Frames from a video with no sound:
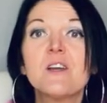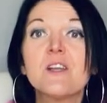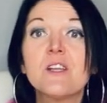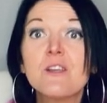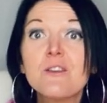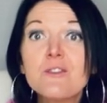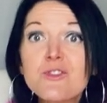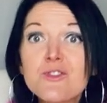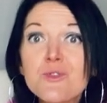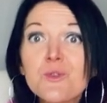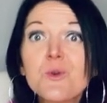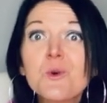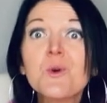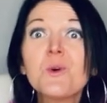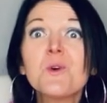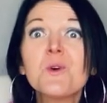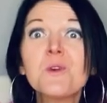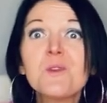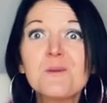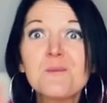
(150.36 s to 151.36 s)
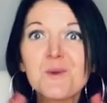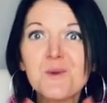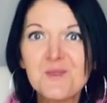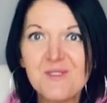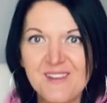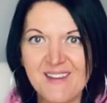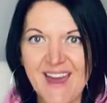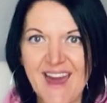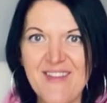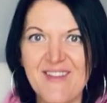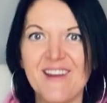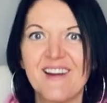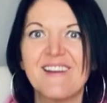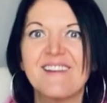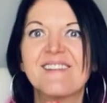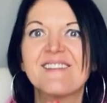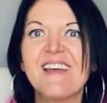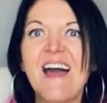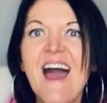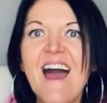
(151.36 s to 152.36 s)
You draw them all together
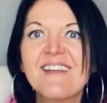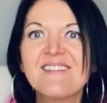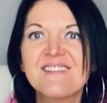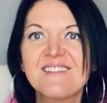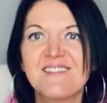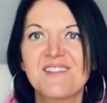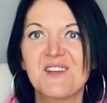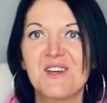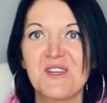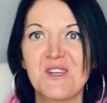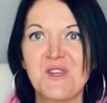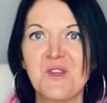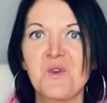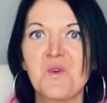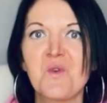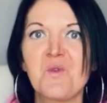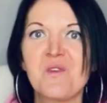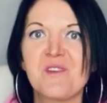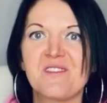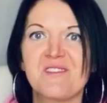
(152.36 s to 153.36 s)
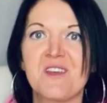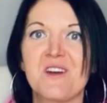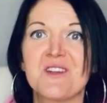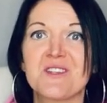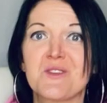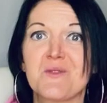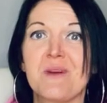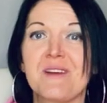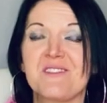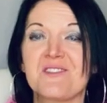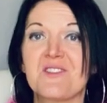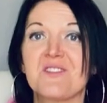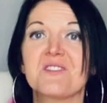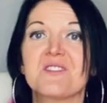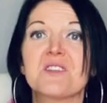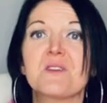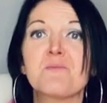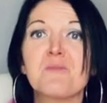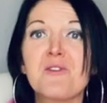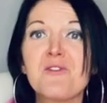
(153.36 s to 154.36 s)
to answer your research question,
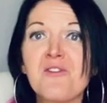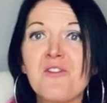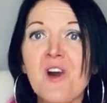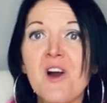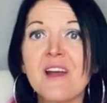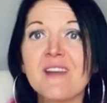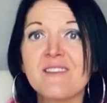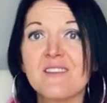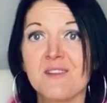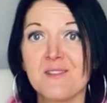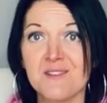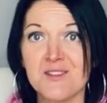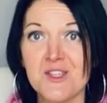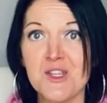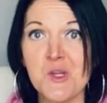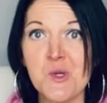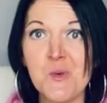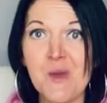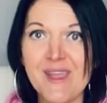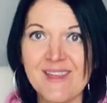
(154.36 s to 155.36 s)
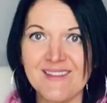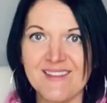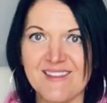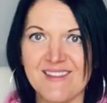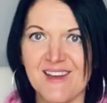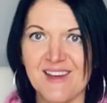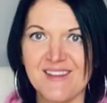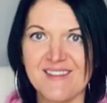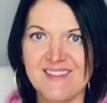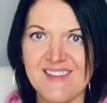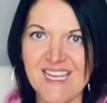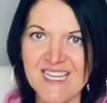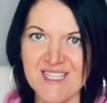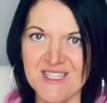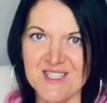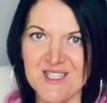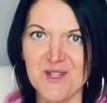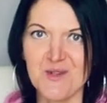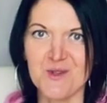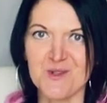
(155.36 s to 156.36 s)
to provide those new insights
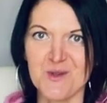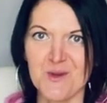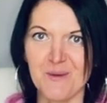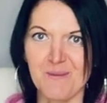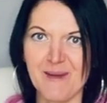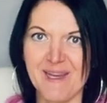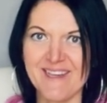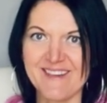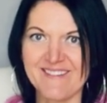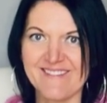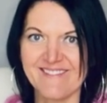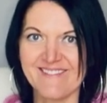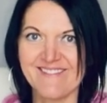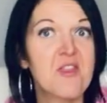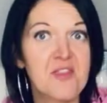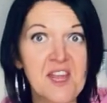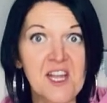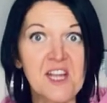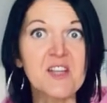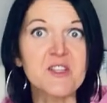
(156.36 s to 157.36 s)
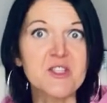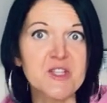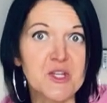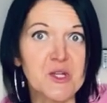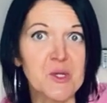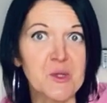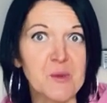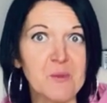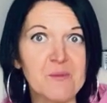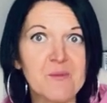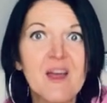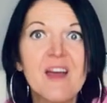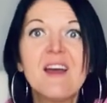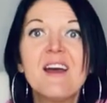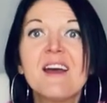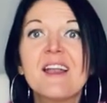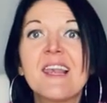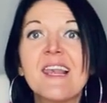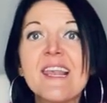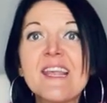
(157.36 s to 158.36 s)
into your topic. Thing two.
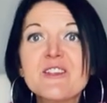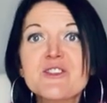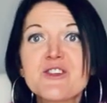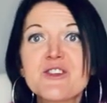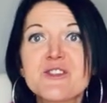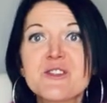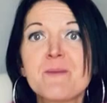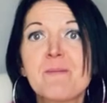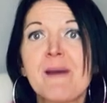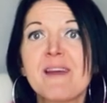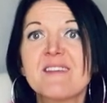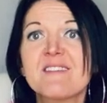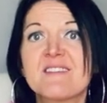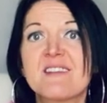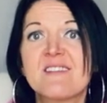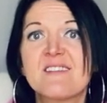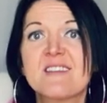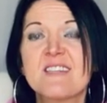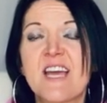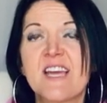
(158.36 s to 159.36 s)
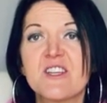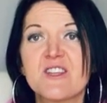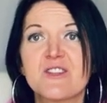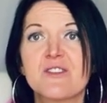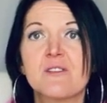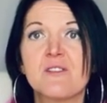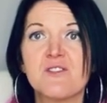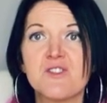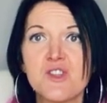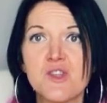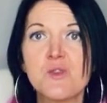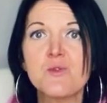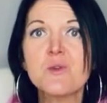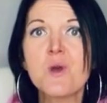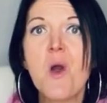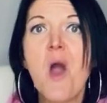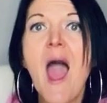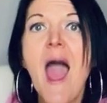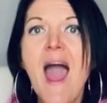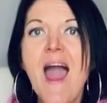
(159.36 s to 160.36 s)
Literature-based dissertations do
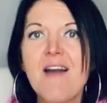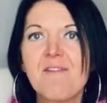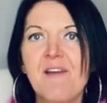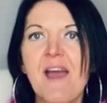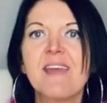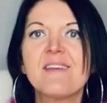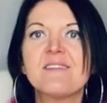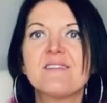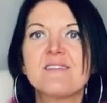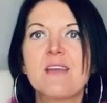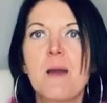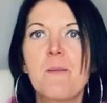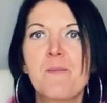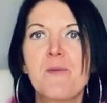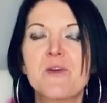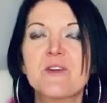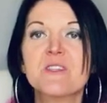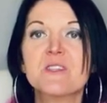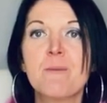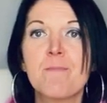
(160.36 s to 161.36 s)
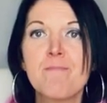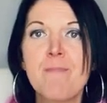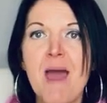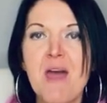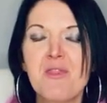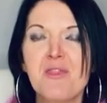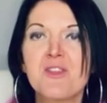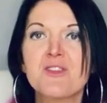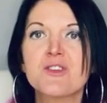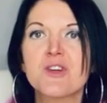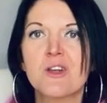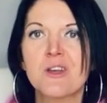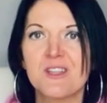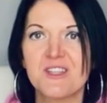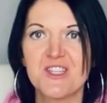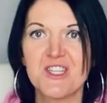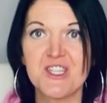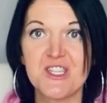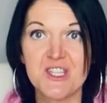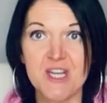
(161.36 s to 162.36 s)
not have a separate
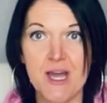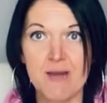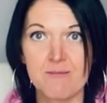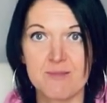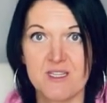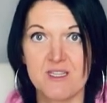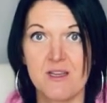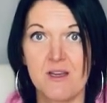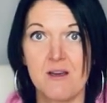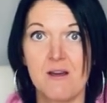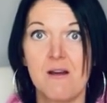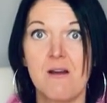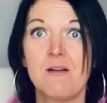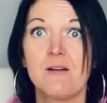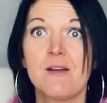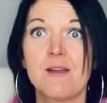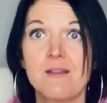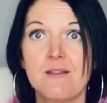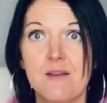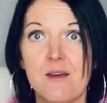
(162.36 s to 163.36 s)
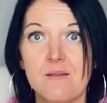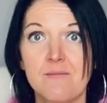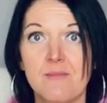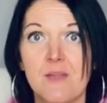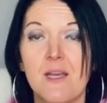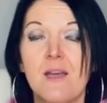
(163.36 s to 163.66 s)
methodology chapter either.